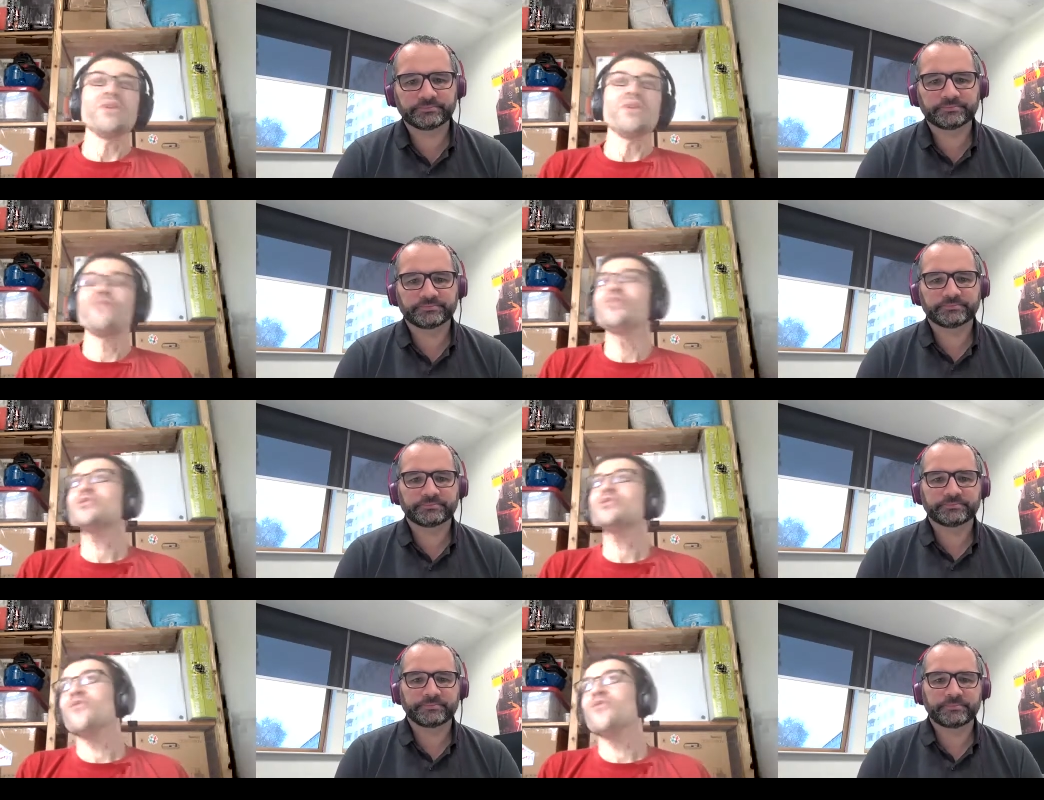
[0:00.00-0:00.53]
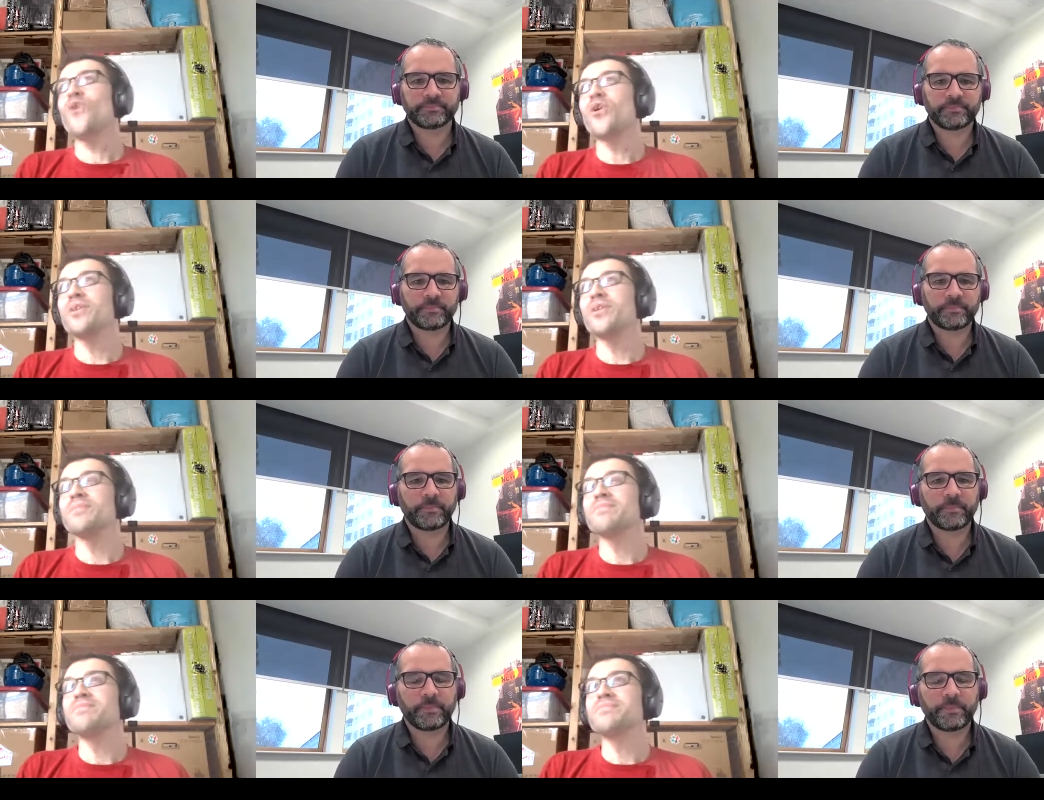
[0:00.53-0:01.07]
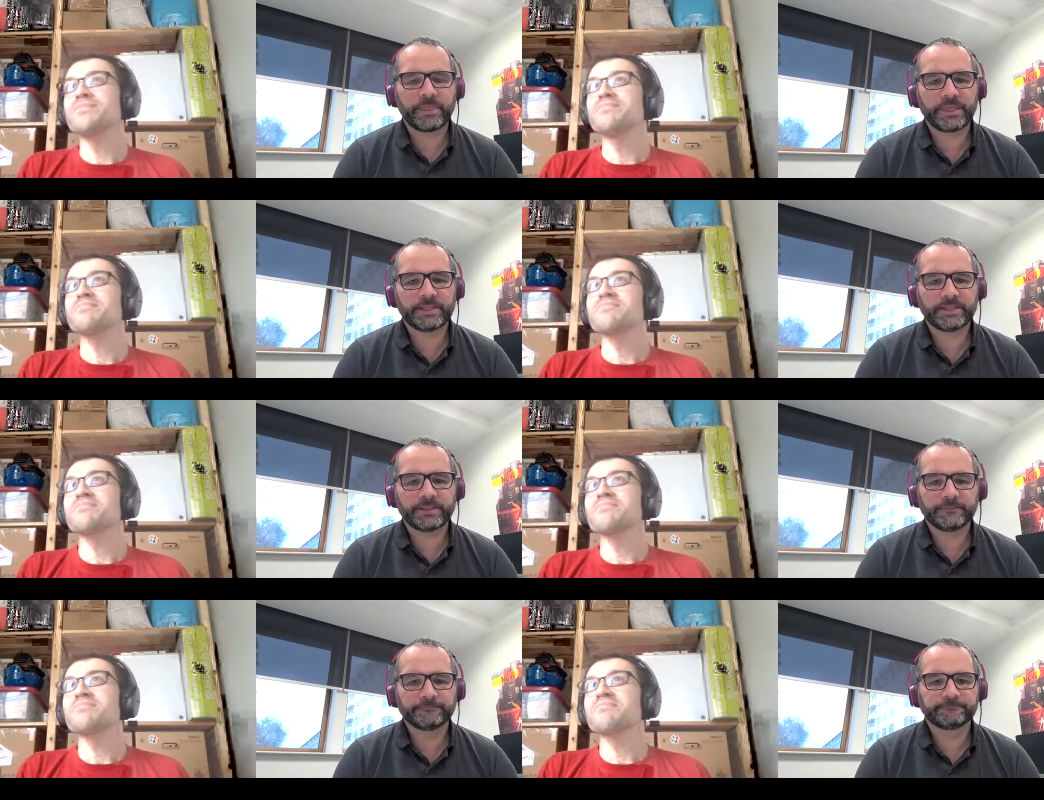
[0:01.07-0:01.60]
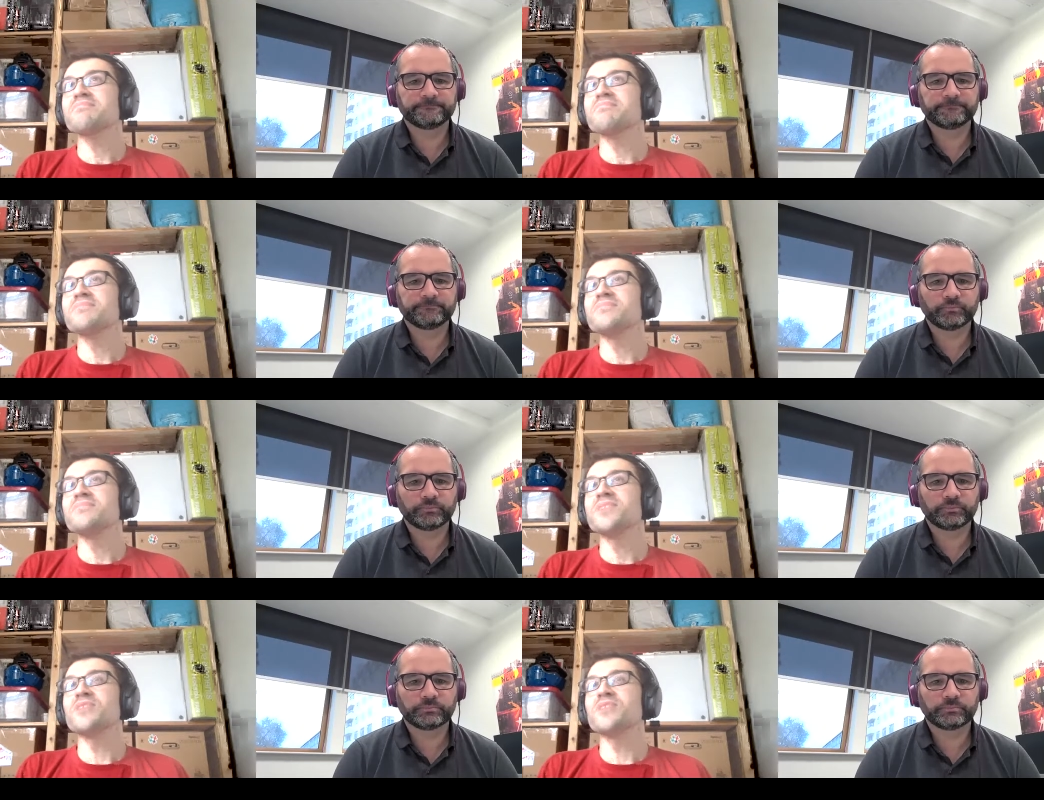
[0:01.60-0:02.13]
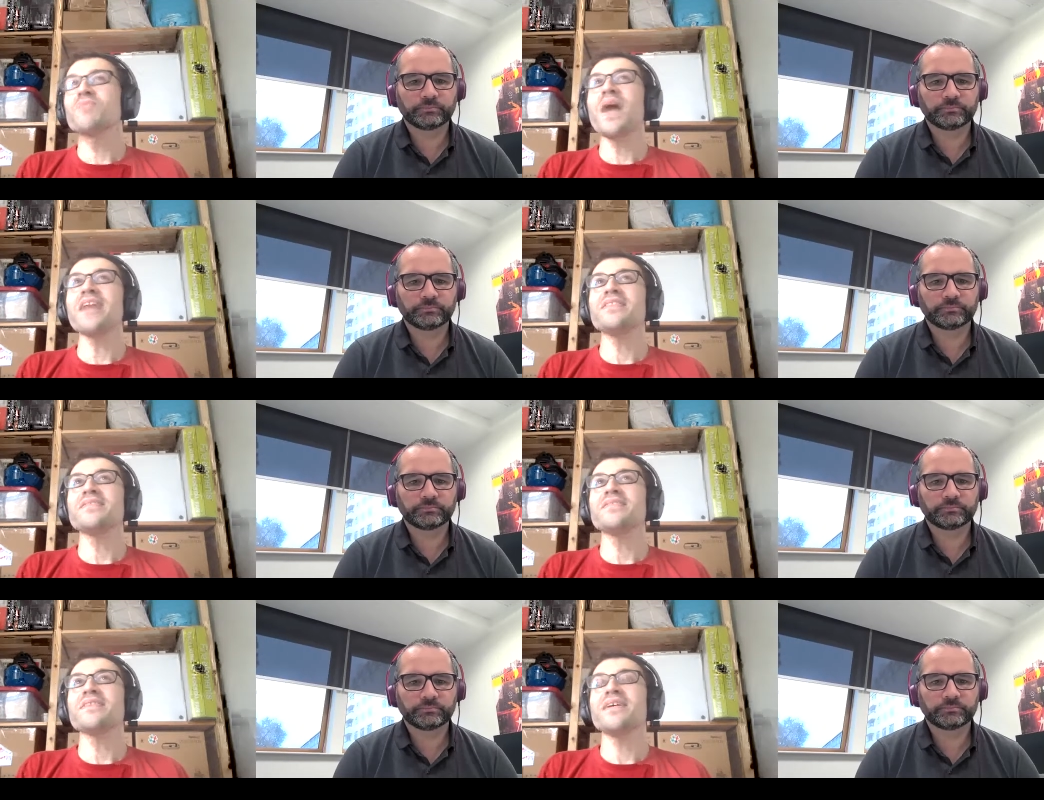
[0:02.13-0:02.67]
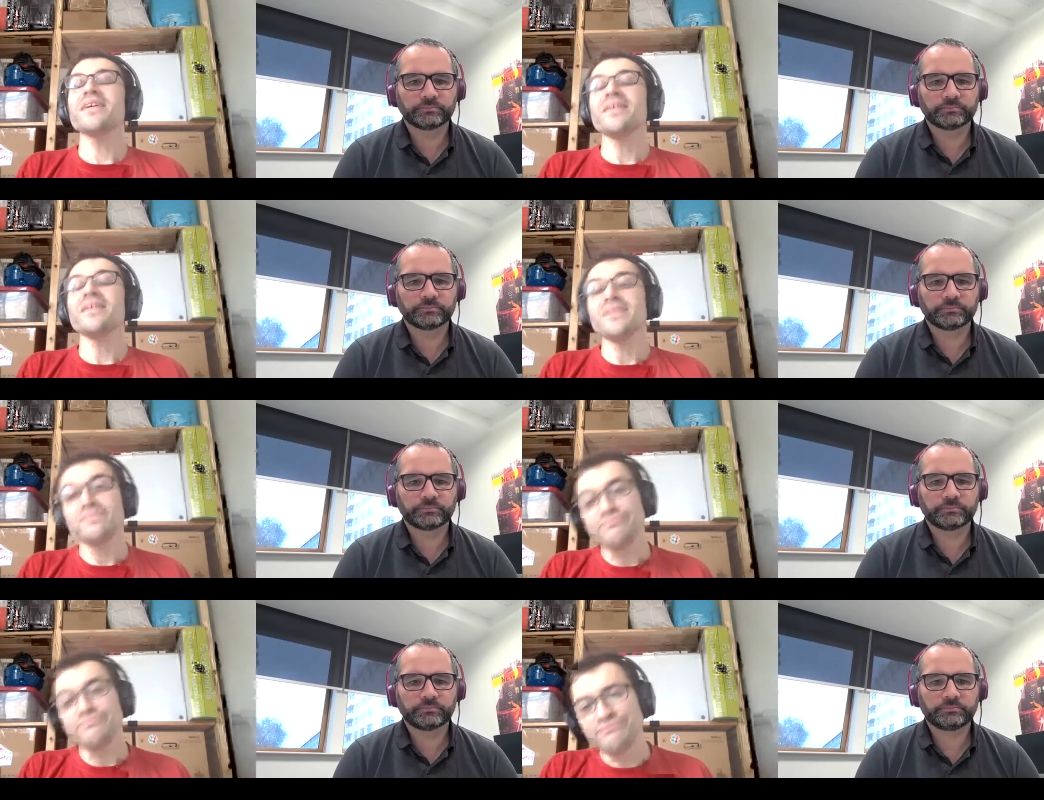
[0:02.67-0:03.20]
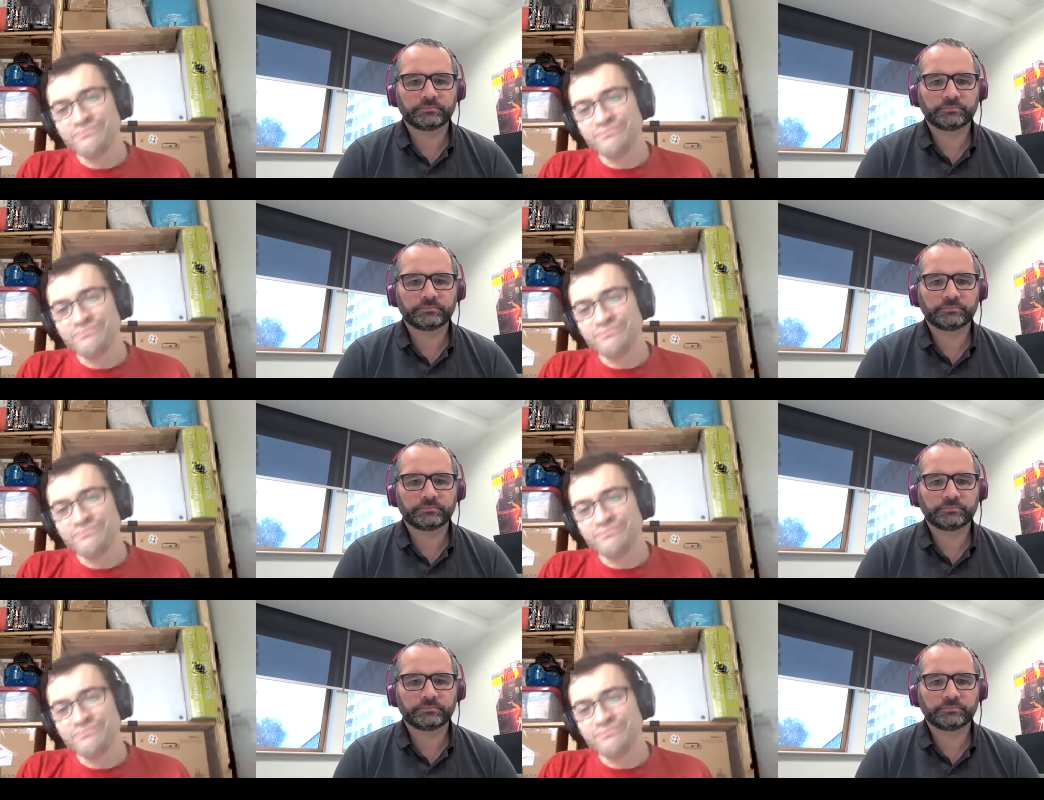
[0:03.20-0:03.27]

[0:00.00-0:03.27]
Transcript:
Speaker 1: Uh, first of all, despite uh,